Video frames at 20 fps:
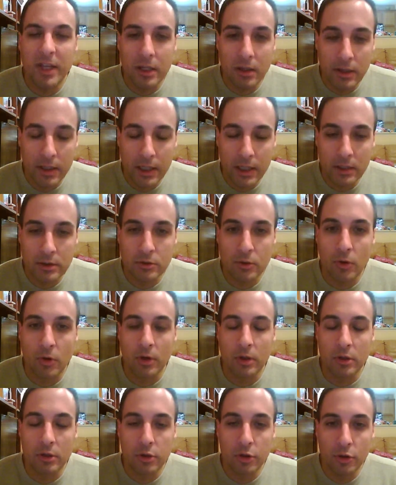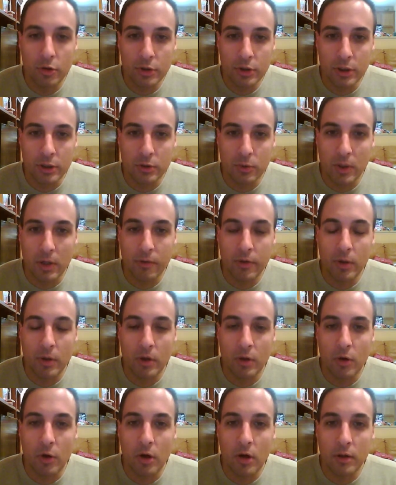feelies or inclusions, whatever
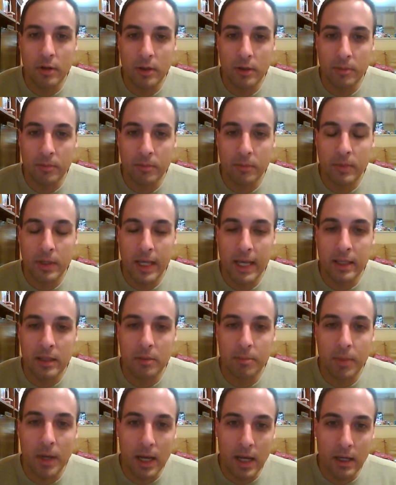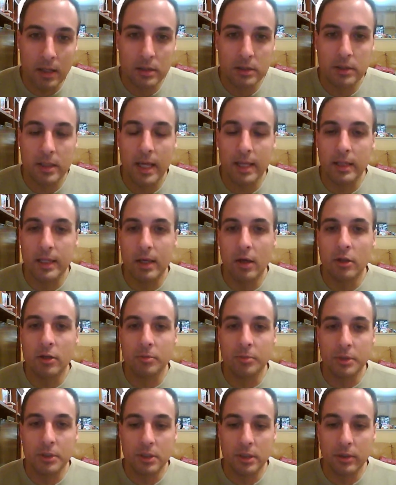you want to call them, in the box that the
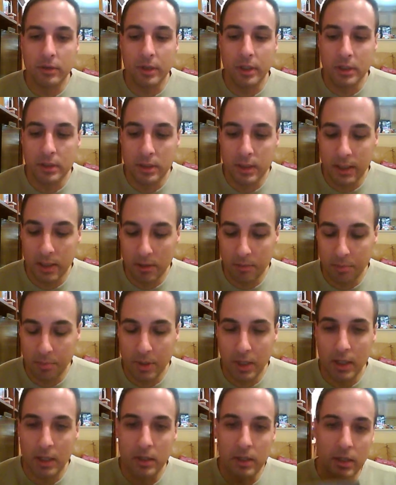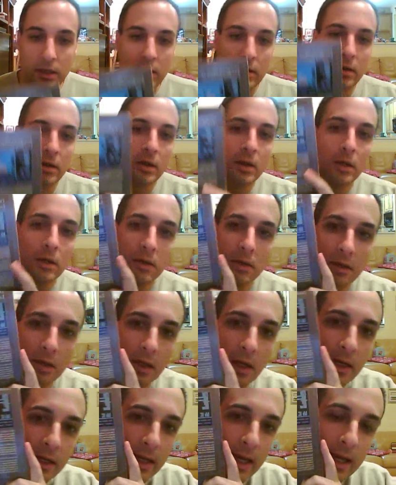Ultima series did. But
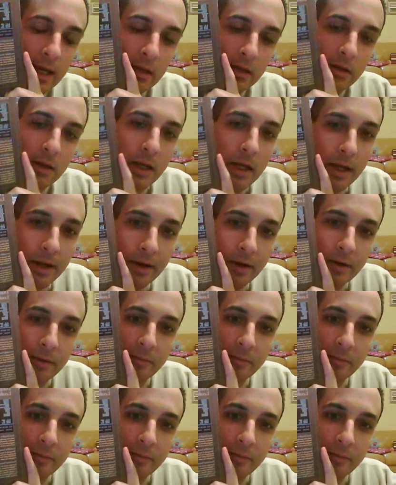again,